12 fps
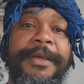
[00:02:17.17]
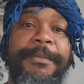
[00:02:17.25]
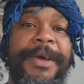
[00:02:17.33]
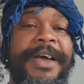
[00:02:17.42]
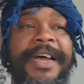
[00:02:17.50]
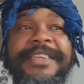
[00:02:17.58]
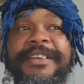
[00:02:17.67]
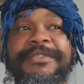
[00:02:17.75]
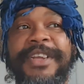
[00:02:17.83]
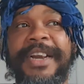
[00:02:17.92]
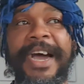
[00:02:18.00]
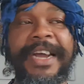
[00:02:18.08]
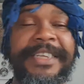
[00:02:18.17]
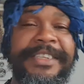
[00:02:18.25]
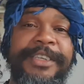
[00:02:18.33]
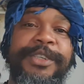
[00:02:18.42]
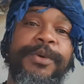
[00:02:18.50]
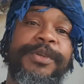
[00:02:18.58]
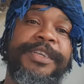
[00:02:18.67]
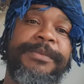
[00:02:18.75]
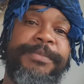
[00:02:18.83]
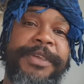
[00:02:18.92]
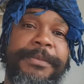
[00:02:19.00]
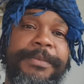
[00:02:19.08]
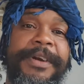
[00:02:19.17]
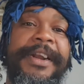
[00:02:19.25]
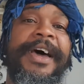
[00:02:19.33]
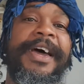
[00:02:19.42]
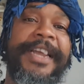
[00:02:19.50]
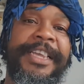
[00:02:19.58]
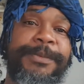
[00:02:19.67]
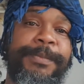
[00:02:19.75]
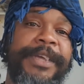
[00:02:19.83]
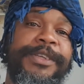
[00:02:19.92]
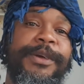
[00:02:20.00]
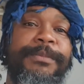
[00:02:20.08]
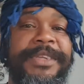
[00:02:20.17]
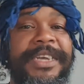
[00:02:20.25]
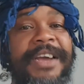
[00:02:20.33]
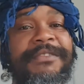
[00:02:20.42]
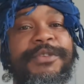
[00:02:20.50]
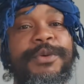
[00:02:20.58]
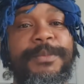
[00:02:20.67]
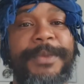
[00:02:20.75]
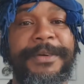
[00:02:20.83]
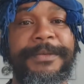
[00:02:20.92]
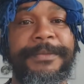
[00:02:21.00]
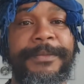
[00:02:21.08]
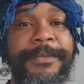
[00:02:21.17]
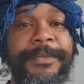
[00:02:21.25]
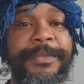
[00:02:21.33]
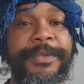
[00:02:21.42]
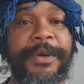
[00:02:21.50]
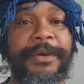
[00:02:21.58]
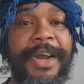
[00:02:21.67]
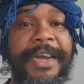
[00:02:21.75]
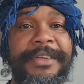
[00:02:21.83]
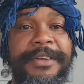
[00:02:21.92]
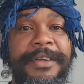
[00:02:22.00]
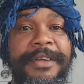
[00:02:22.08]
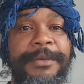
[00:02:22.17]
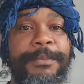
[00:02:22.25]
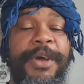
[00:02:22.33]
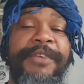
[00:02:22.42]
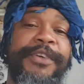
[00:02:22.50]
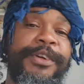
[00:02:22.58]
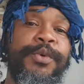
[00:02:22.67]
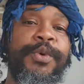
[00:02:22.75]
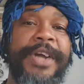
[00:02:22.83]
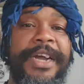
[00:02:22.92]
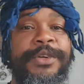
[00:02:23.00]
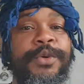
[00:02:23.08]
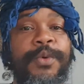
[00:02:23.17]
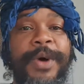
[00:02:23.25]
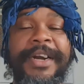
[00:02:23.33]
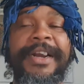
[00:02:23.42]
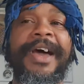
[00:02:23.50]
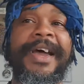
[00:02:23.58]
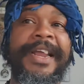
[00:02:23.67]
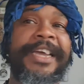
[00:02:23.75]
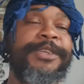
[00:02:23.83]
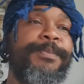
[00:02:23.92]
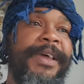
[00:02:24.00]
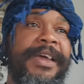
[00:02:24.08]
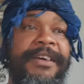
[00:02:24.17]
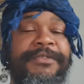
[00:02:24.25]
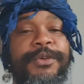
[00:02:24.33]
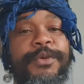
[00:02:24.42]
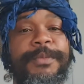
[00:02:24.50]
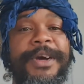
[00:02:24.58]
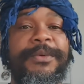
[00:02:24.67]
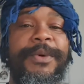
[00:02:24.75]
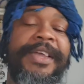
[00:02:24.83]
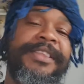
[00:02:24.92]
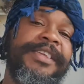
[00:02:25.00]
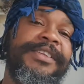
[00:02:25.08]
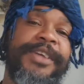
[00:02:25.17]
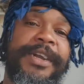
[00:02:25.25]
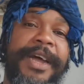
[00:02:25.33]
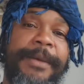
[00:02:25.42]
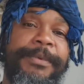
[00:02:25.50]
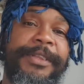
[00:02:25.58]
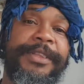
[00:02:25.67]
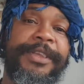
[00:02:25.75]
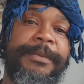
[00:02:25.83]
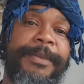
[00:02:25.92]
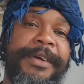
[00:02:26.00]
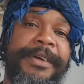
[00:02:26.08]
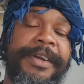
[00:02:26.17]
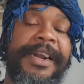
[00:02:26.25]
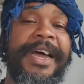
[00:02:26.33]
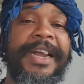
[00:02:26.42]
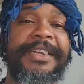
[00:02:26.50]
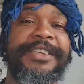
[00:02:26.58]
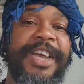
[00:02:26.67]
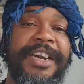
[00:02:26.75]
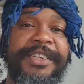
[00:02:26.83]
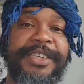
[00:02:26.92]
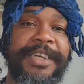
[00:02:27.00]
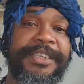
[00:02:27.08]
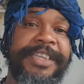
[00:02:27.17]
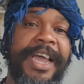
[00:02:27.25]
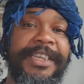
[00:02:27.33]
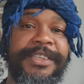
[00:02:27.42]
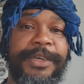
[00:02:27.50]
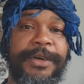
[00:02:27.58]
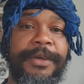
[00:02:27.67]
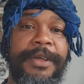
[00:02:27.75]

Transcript: Because if the Lord has a chosen people, the Lord expects something of you, man. Right? But if you do not do what the Lord expects of you, man, what do you is gonna happen to you, man? The Lord is gonna chastise you.